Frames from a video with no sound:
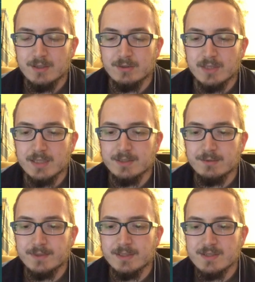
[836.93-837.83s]
You tidy
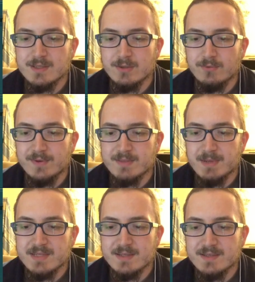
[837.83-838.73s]
away the stove as
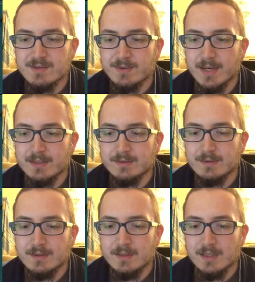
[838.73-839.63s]
best as you can
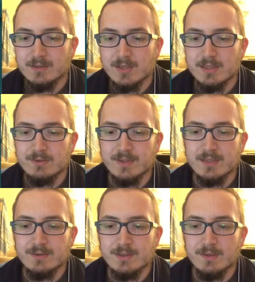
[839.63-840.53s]
and try to
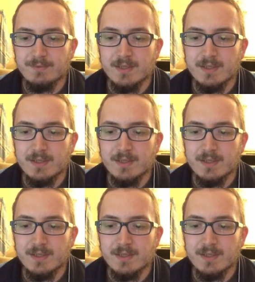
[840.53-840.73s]
gather enough